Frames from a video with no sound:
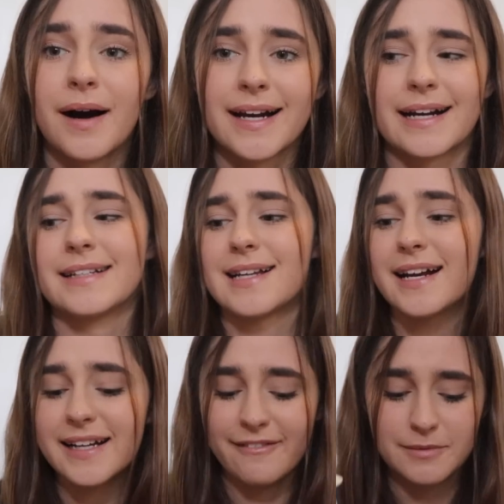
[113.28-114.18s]
but I
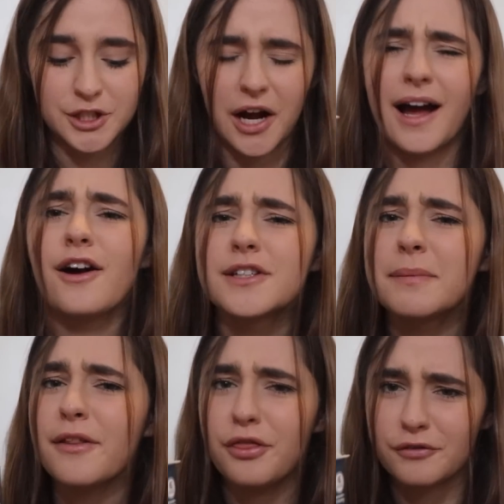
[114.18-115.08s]
decided to give them a shot. I also
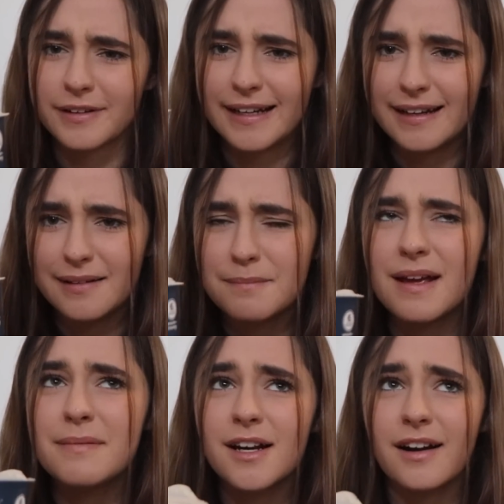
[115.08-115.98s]
bought three,
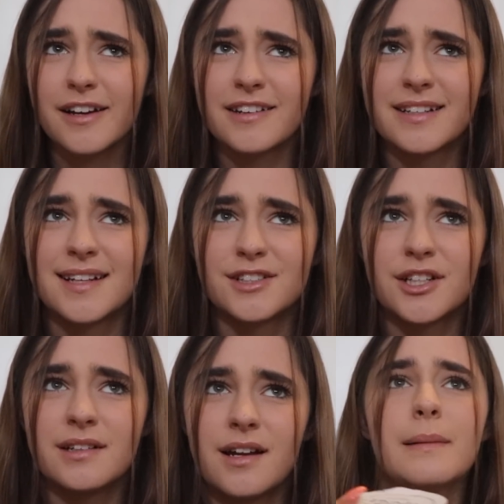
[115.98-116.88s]
maybe not a good
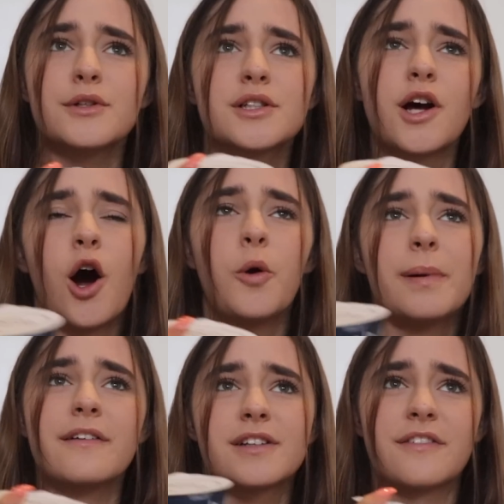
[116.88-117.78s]
decision. I'm just
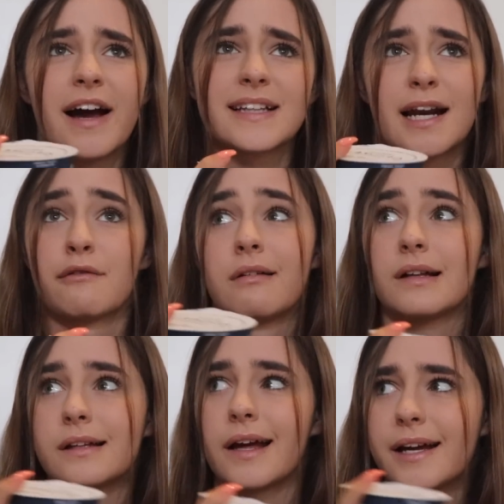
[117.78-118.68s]
hoping for the fact that I
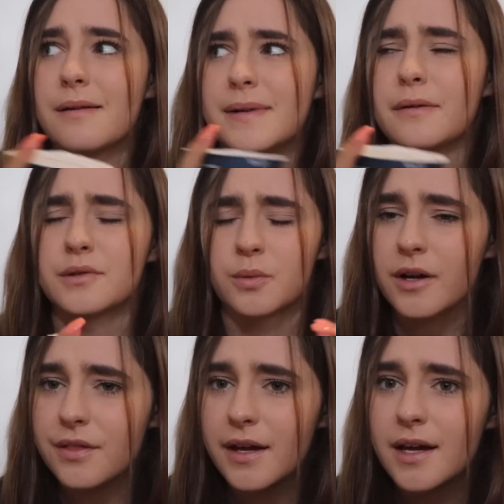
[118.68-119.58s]
really like them and it was
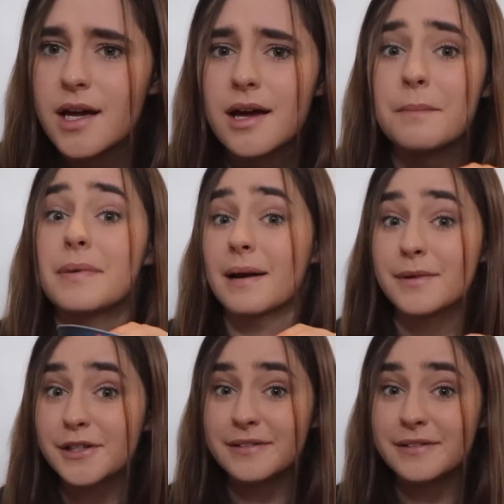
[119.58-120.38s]
worth it, but I'm gonna